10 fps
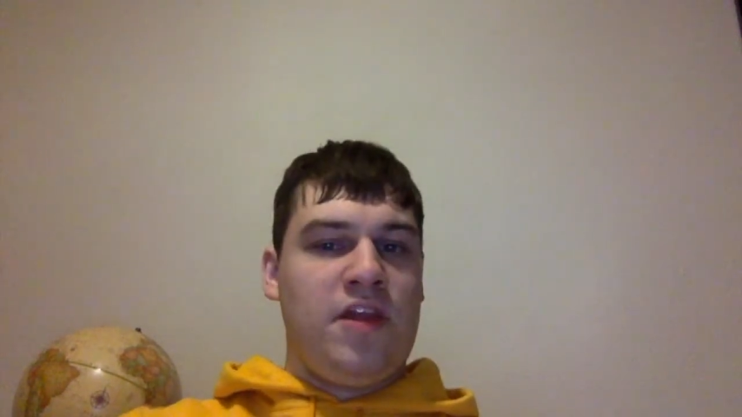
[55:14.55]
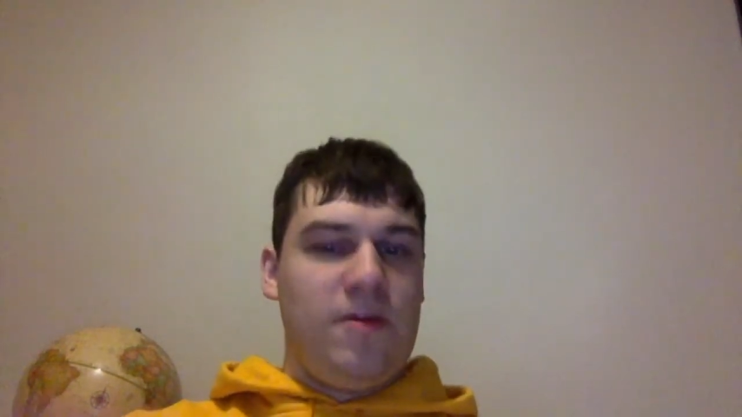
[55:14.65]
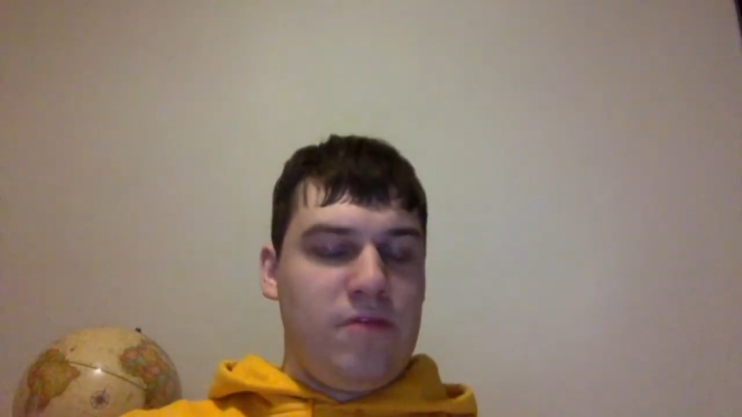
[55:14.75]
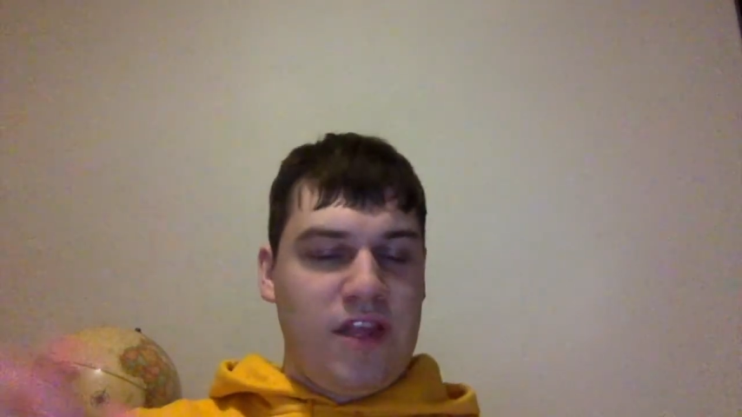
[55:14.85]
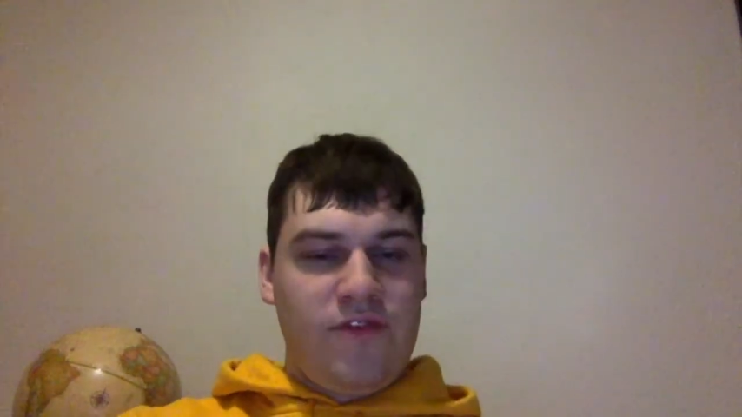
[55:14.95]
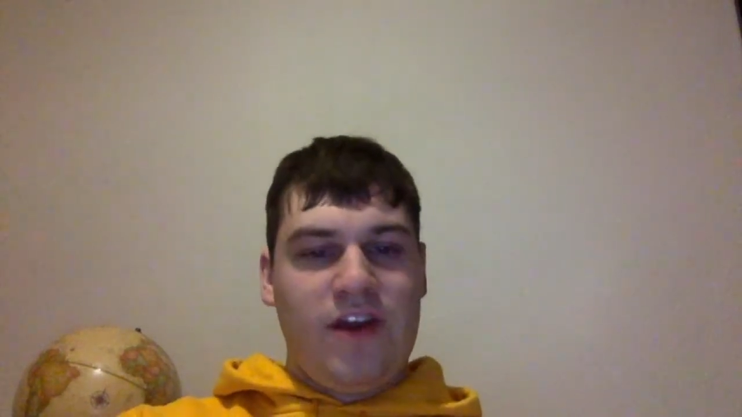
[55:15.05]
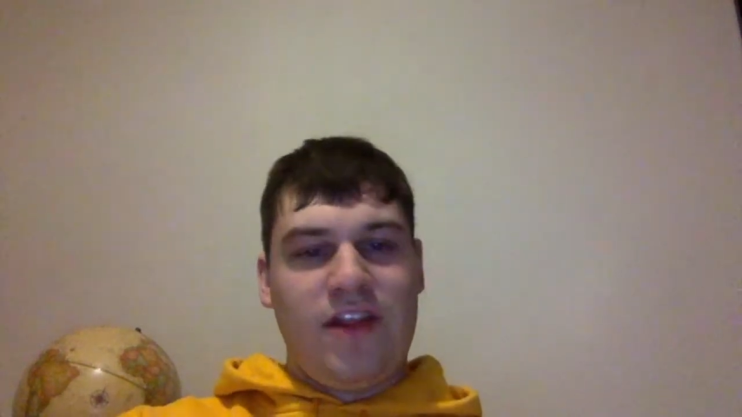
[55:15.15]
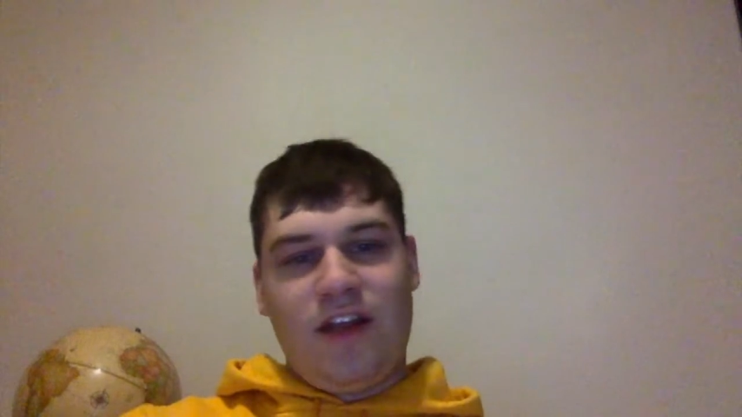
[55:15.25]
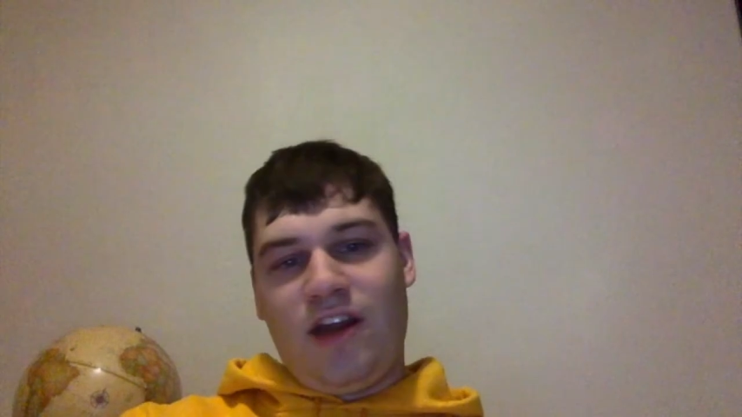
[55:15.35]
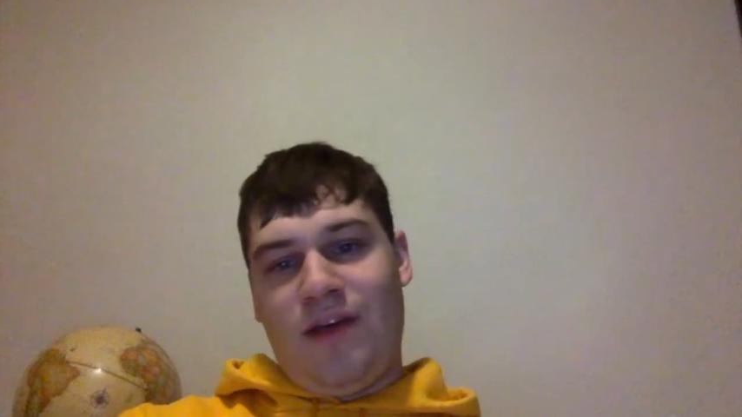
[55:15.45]
they
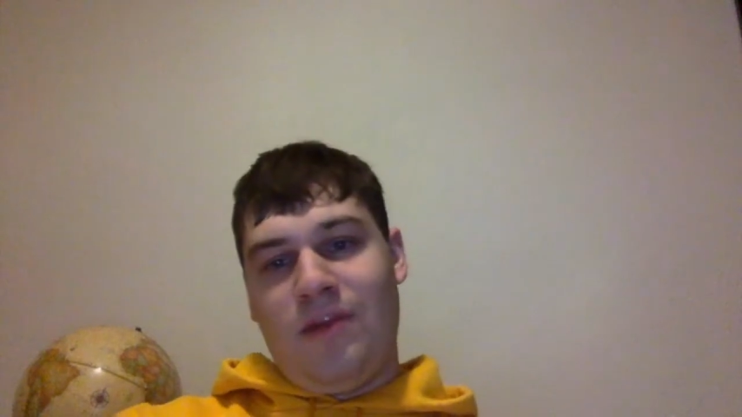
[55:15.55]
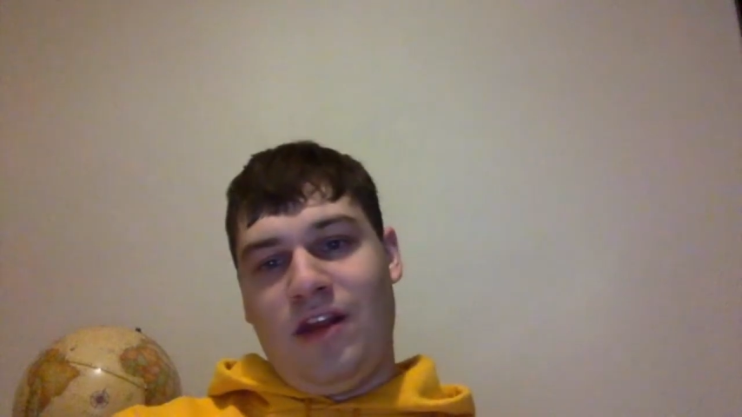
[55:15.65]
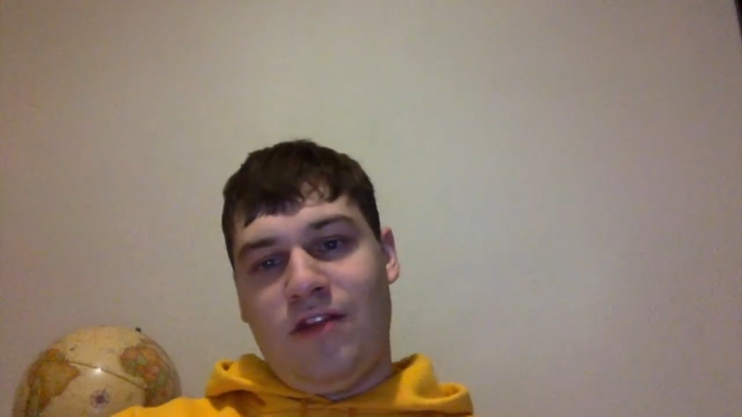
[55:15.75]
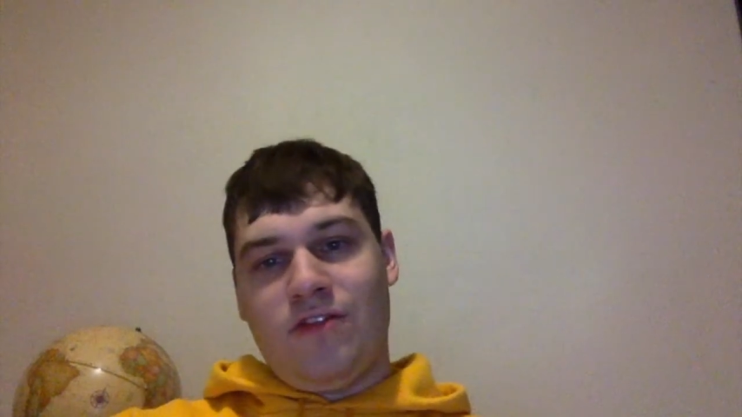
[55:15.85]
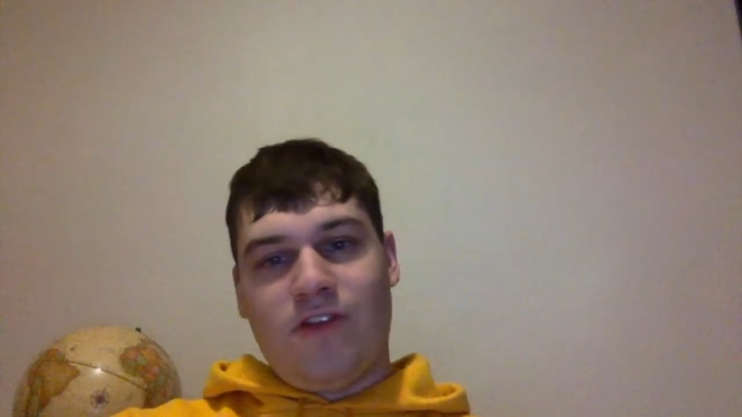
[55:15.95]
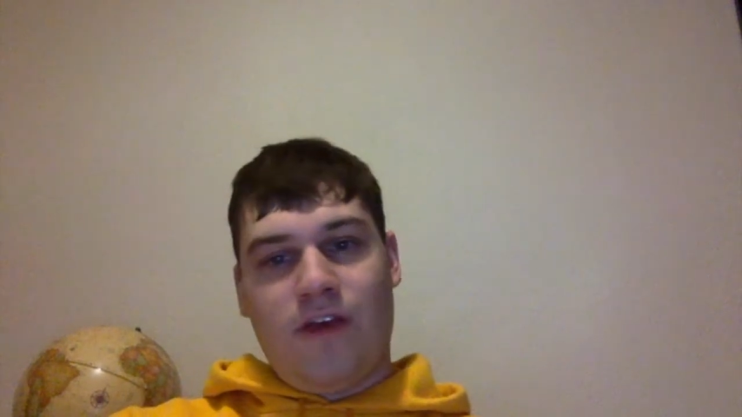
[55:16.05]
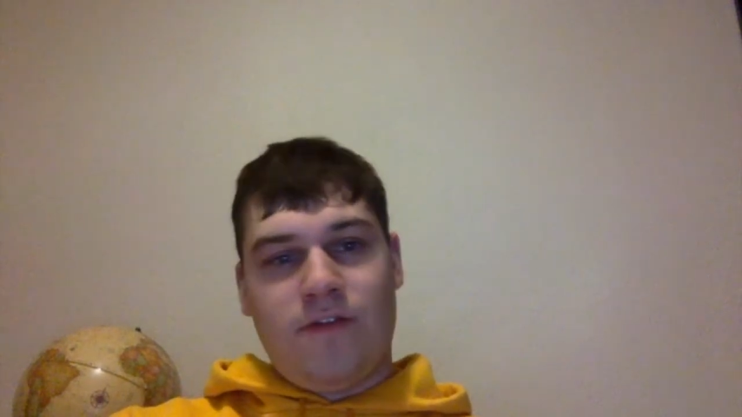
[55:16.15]
finally get nominated and stuff.